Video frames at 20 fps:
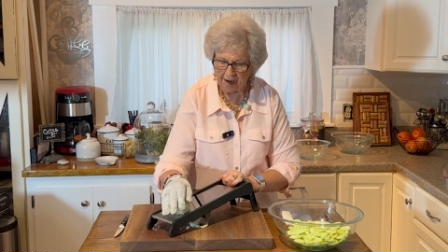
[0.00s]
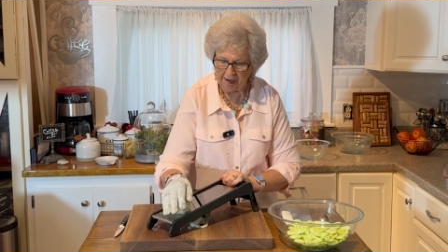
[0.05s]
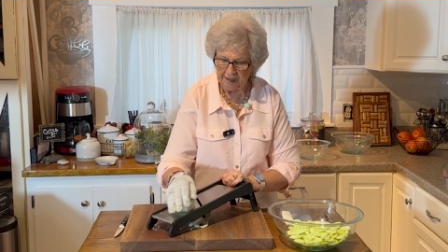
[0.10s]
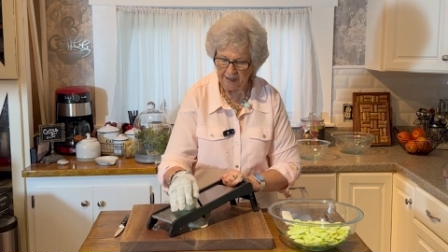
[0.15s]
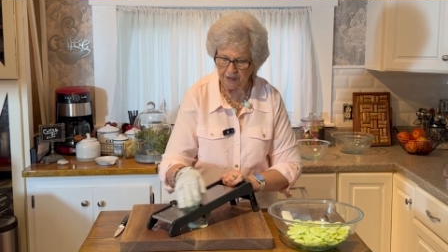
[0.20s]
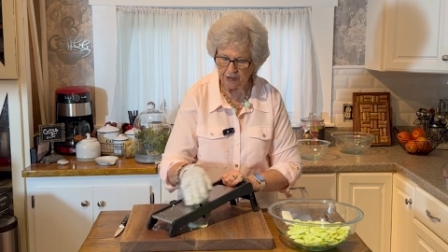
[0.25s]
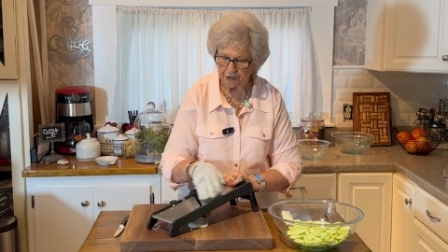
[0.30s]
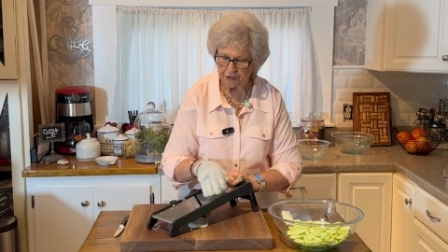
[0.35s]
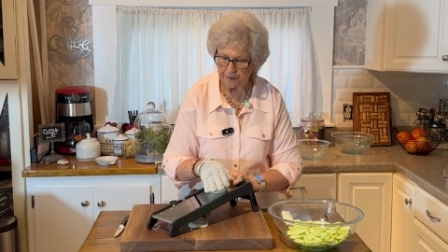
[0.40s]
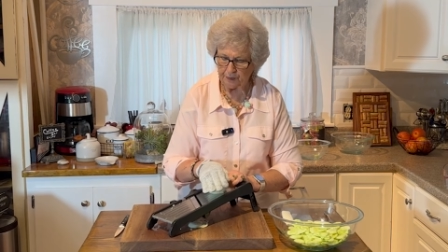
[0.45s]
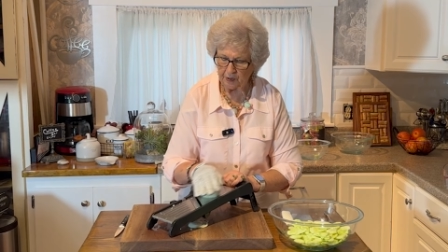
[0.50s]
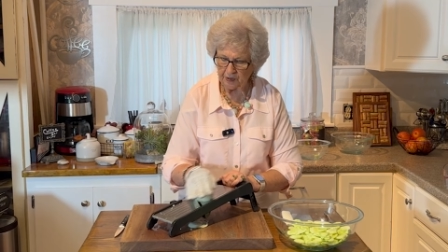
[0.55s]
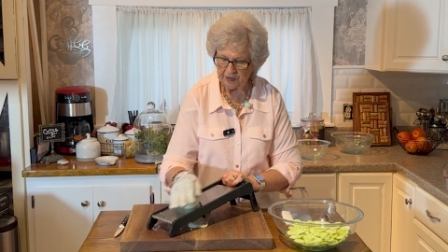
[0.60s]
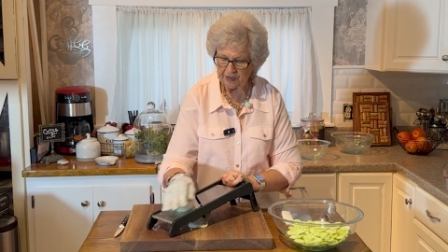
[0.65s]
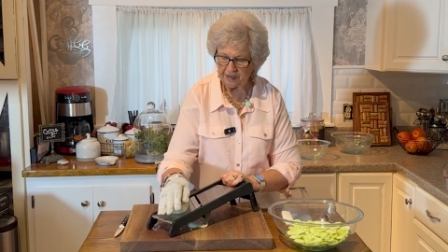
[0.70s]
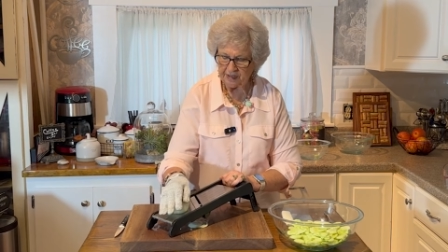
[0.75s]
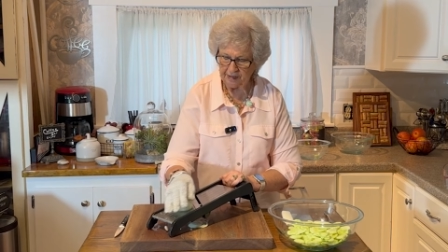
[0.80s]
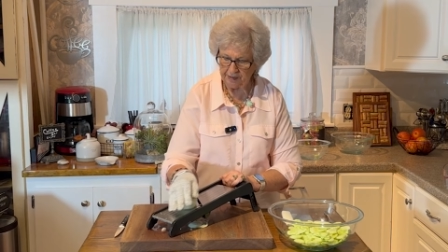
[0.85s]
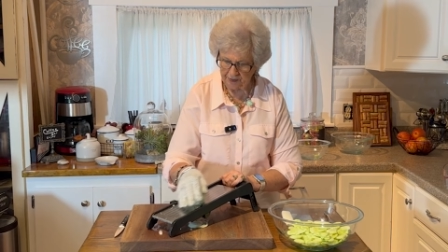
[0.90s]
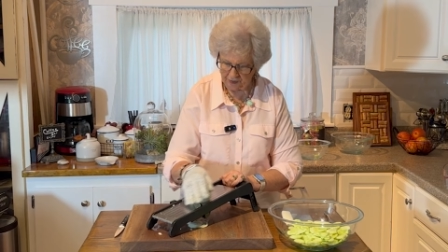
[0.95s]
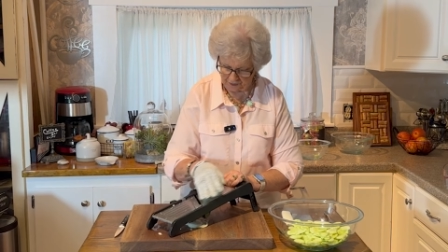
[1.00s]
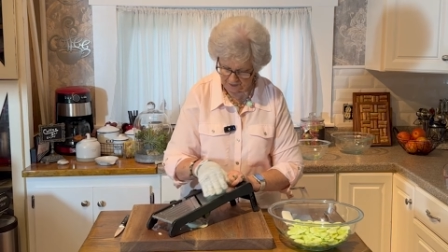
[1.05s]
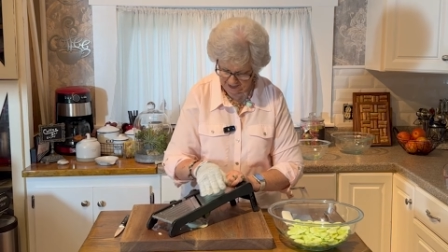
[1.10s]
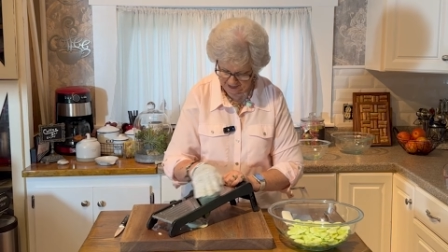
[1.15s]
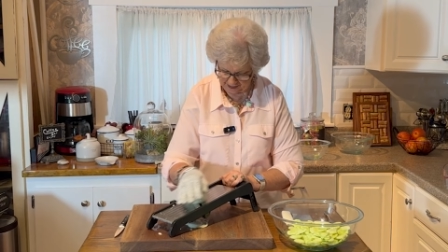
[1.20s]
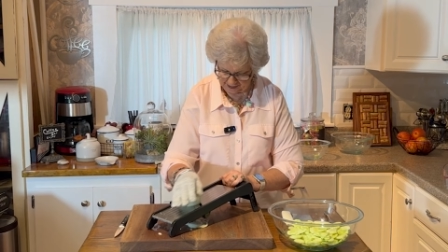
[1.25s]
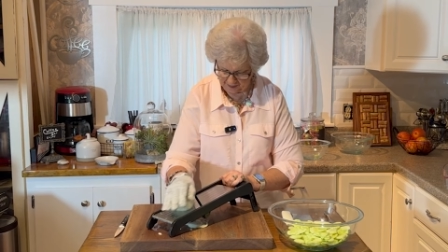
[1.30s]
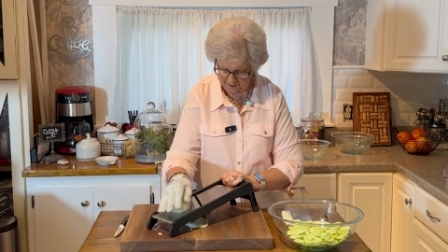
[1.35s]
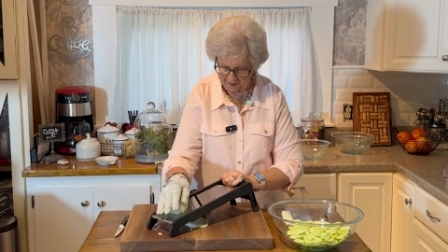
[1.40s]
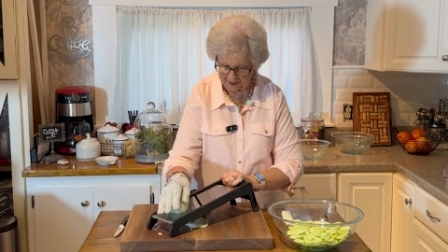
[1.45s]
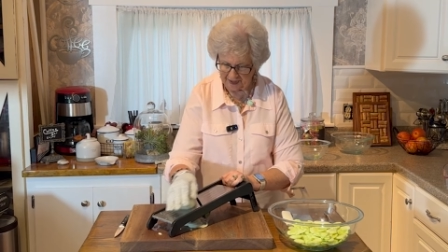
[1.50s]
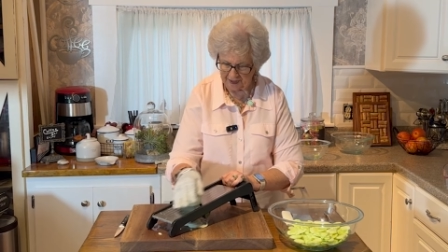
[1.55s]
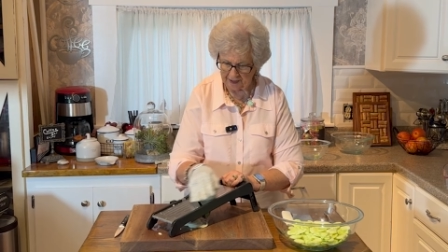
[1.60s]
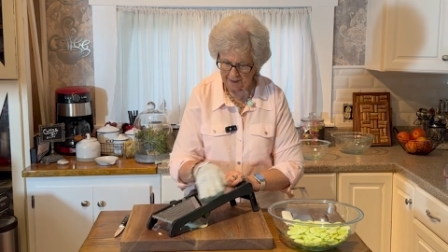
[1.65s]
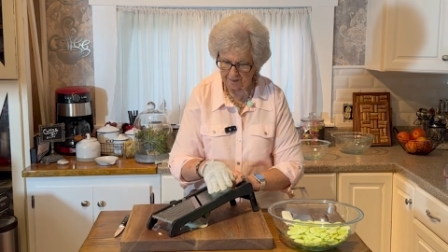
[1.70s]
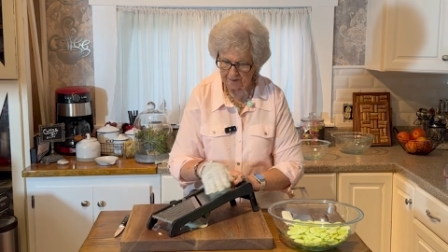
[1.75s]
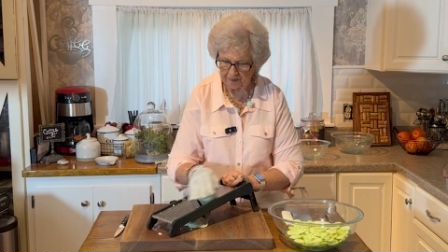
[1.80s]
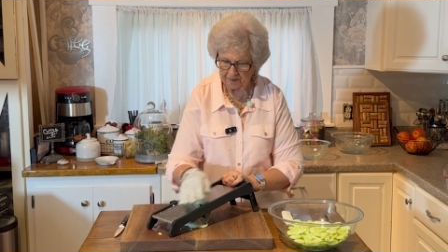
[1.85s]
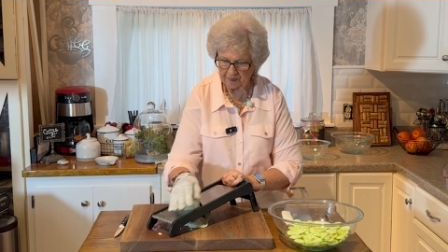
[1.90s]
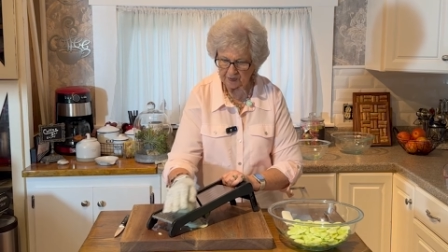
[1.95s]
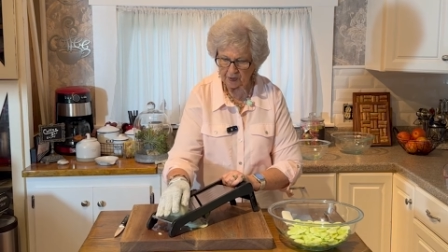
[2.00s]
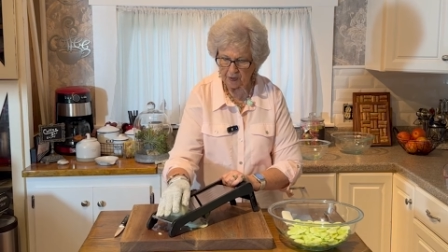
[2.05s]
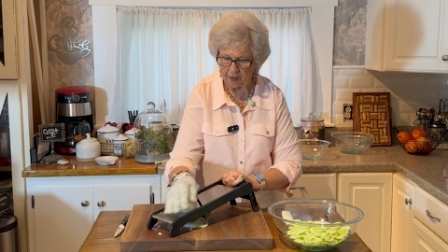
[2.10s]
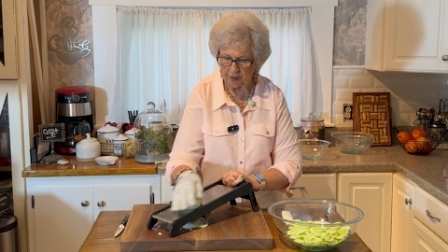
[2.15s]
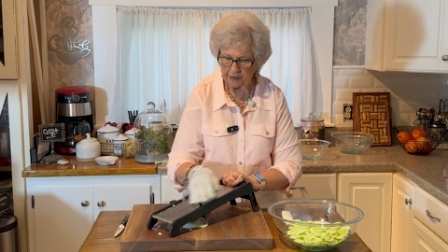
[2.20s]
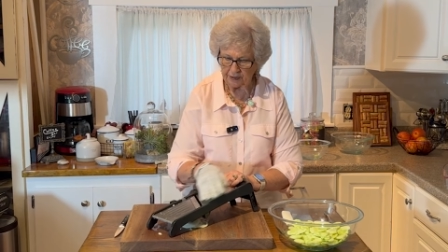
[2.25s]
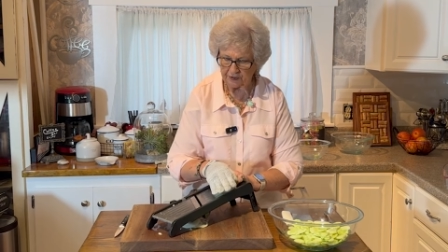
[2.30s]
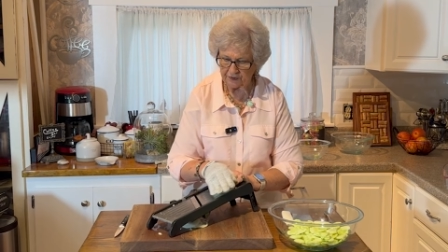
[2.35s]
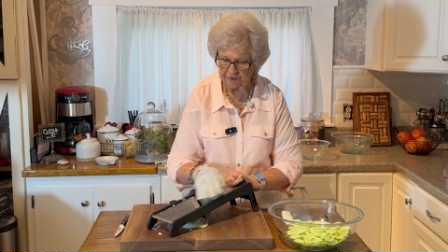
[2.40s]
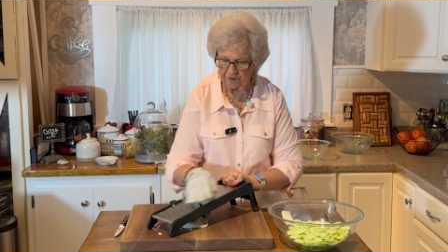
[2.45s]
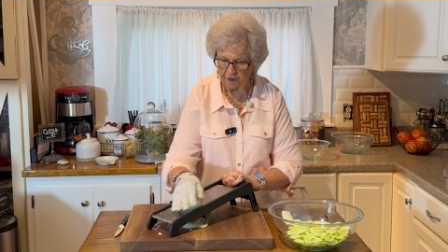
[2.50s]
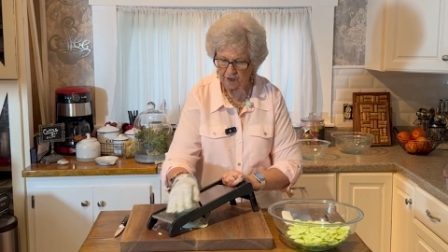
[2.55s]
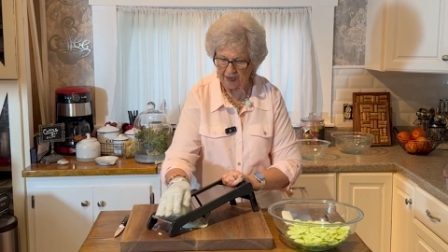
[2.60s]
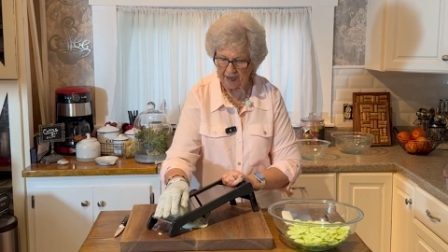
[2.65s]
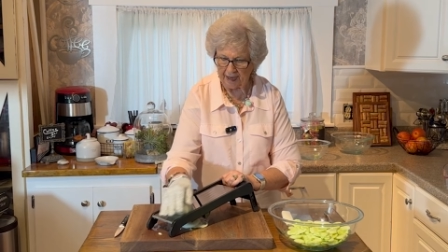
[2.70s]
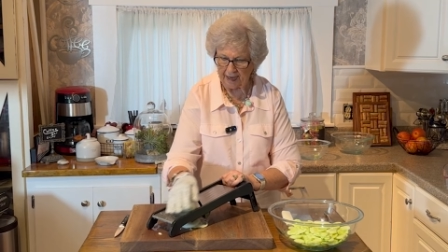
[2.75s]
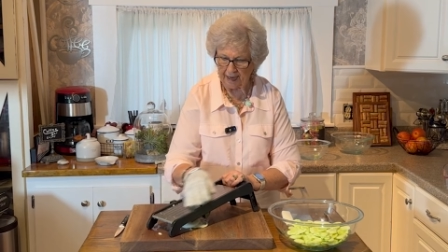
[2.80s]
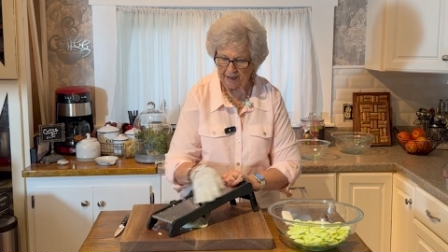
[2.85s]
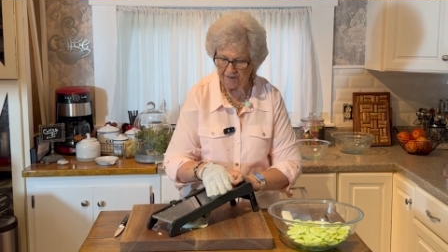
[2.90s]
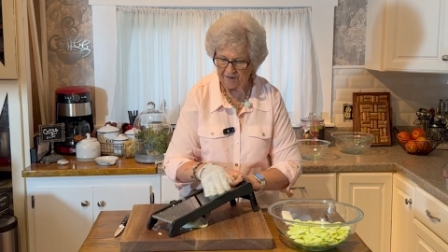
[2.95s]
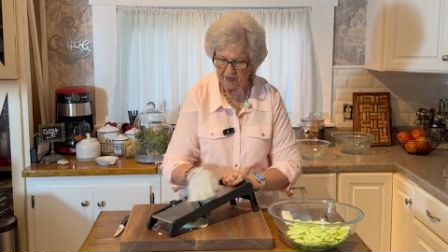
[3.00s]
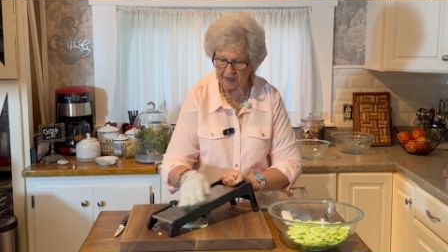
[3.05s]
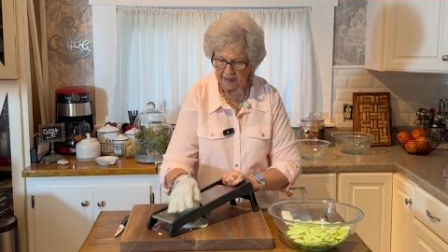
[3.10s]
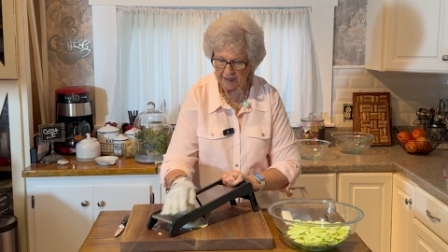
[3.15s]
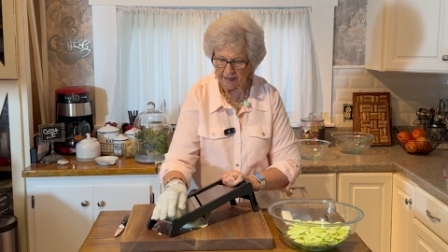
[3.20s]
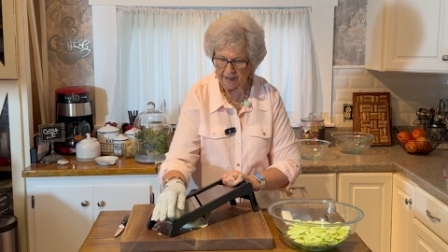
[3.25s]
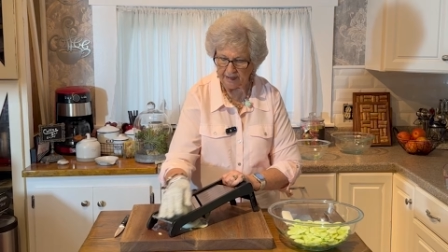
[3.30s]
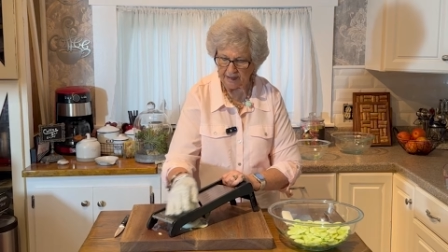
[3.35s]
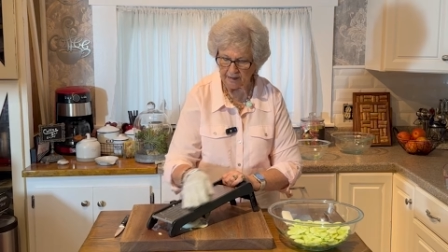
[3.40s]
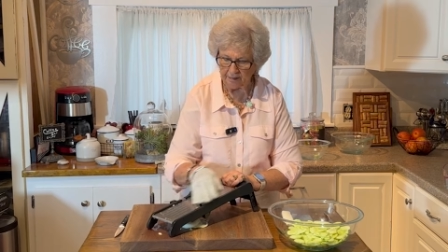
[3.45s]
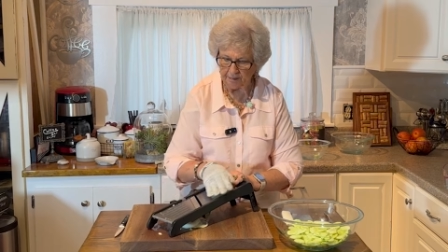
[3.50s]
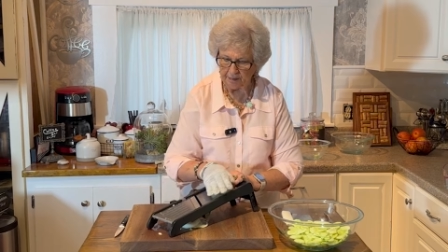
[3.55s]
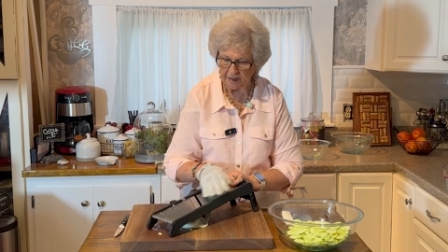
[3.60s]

you're supposed, the recipe calls for a half onion,